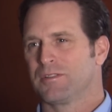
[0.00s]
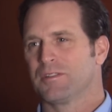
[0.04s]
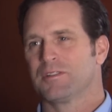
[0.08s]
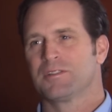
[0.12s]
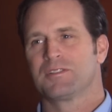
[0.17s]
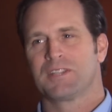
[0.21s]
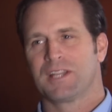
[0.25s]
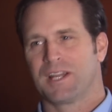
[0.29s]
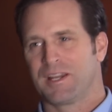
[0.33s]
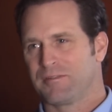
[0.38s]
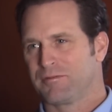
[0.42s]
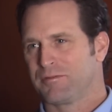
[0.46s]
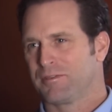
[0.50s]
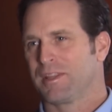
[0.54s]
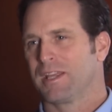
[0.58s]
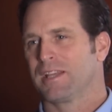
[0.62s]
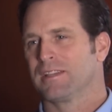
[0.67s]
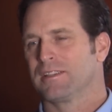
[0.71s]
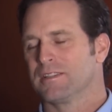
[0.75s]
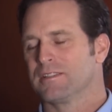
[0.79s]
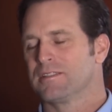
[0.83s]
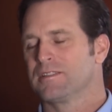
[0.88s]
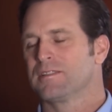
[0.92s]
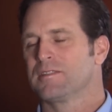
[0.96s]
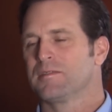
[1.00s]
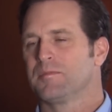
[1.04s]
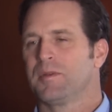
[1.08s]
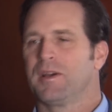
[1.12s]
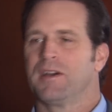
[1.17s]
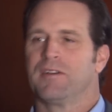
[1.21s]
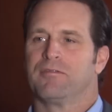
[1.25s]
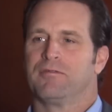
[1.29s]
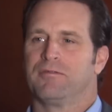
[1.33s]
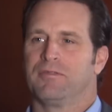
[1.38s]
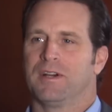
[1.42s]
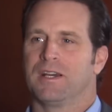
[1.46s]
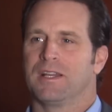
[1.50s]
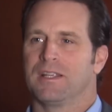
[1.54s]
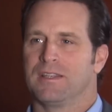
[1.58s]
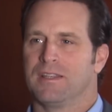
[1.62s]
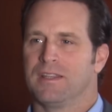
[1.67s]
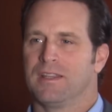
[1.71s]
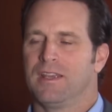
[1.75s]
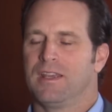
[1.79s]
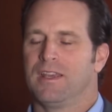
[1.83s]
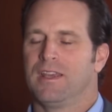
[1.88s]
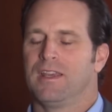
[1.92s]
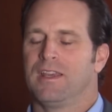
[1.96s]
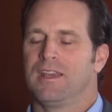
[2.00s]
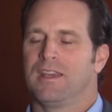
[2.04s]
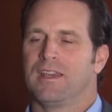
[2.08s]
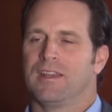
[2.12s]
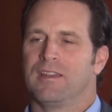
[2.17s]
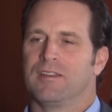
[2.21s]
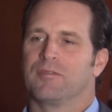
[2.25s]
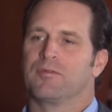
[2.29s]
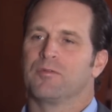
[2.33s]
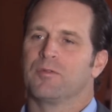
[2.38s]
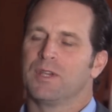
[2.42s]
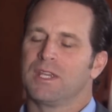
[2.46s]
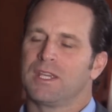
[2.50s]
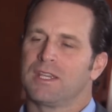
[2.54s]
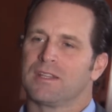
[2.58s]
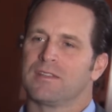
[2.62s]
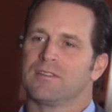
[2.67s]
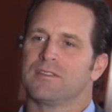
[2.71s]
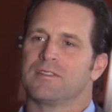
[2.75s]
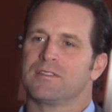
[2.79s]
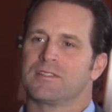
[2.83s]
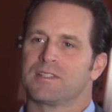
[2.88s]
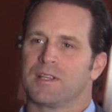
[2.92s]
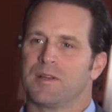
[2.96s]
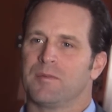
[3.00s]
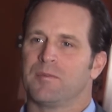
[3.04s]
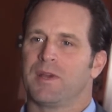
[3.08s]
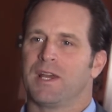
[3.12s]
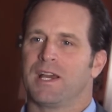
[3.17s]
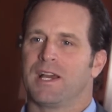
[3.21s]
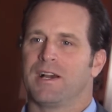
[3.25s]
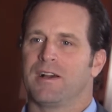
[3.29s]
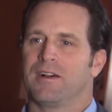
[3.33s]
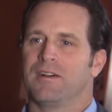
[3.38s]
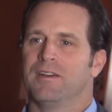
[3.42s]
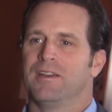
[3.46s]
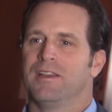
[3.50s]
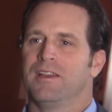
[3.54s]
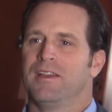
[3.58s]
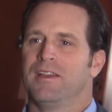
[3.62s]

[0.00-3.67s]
There's time for that. This is about fun. And if we can somehow